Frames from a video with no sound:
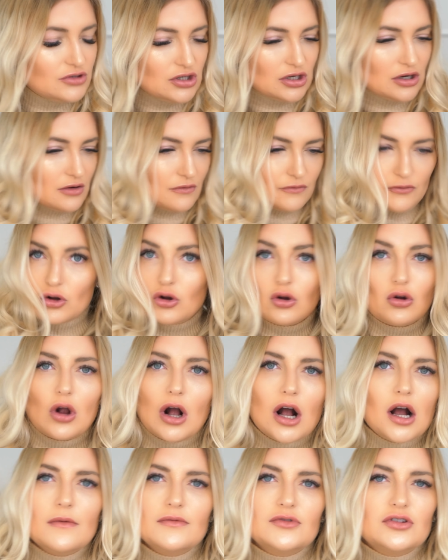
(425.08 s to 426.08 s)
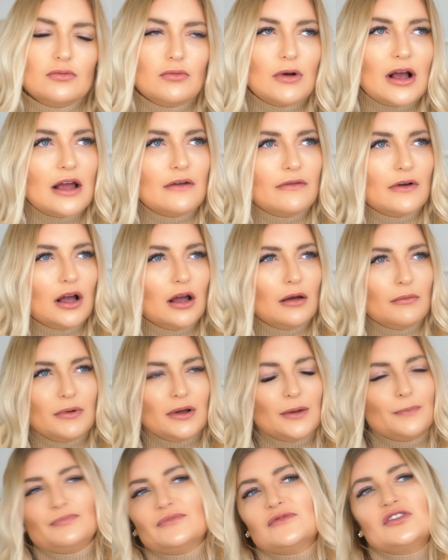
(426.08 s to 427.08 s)
she could have got up to whatever,
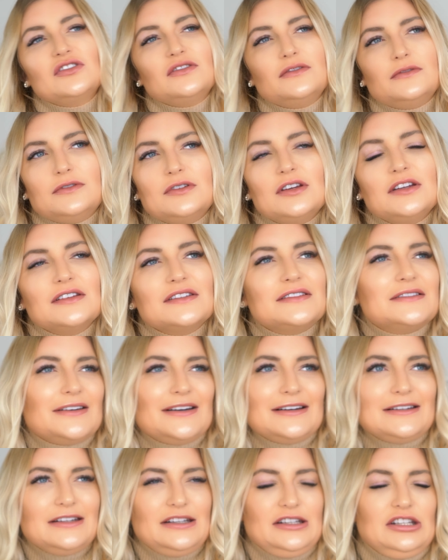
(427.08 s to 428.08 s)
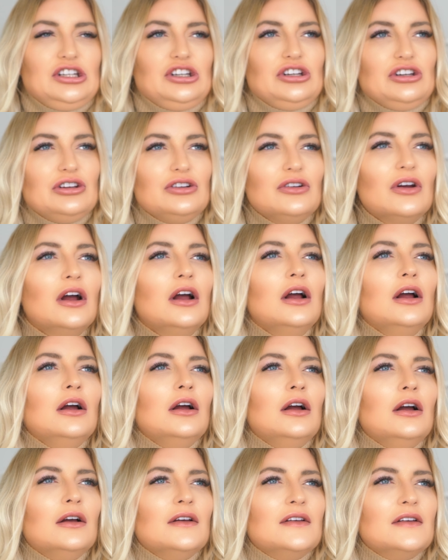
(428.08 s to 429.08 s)
but she decided to
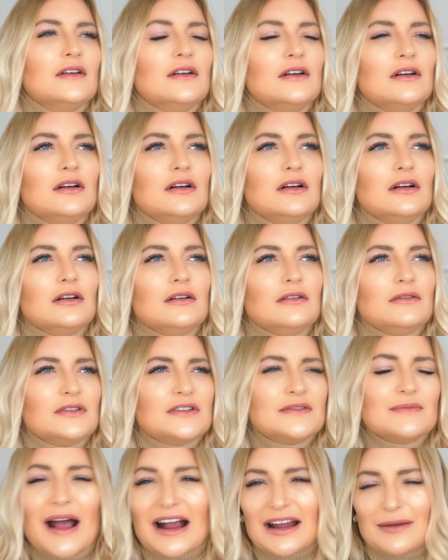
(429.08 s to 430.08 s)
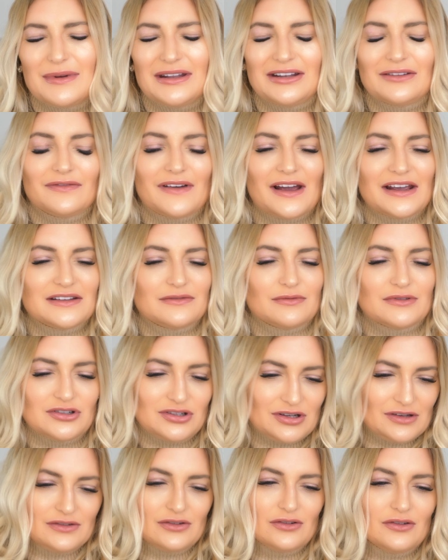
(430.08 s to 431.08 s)
smack me in the face when
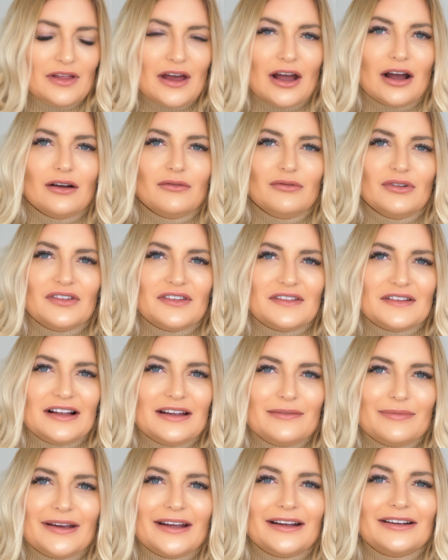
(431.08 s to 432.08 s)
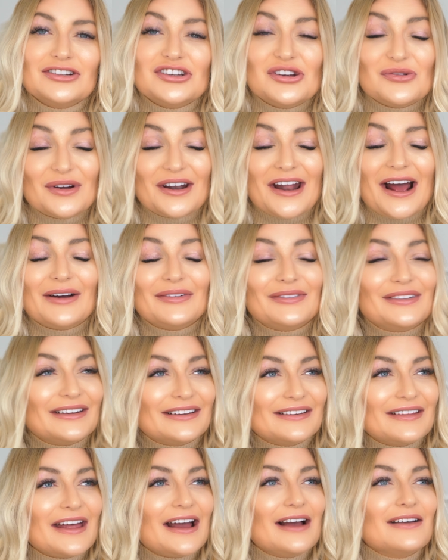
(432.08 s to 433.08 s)
she saw that I was sleeping. She wouldn't have none
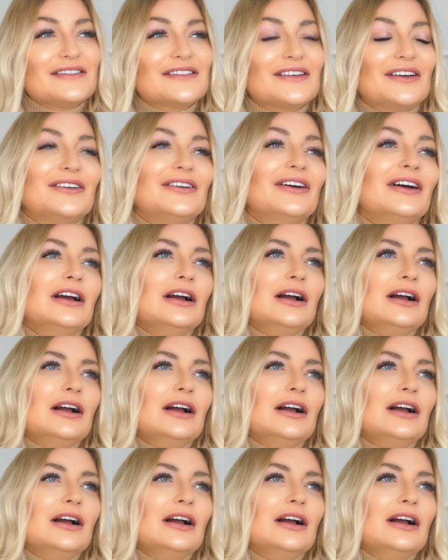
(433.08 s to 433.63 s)
of that. So